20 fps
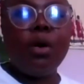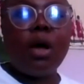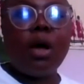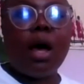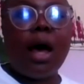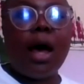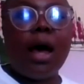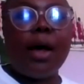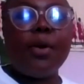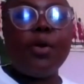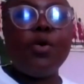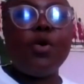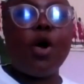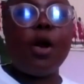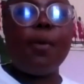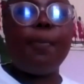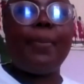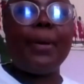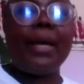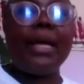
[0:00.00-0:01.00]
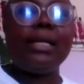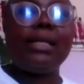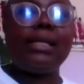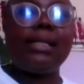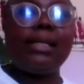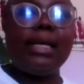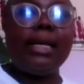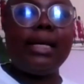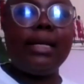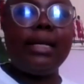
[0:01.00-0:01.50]
not being
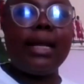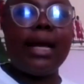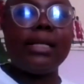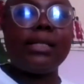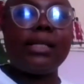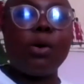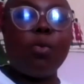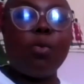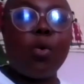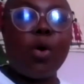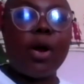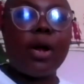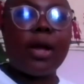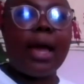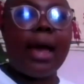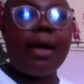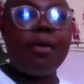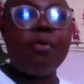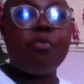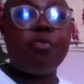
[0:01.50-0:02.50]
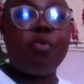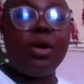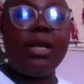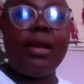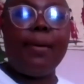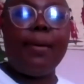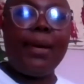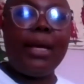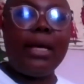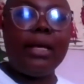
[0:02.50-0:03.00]
seen as a worker
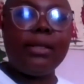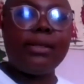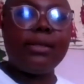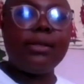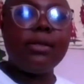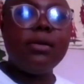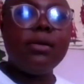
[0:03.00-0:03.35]
really means.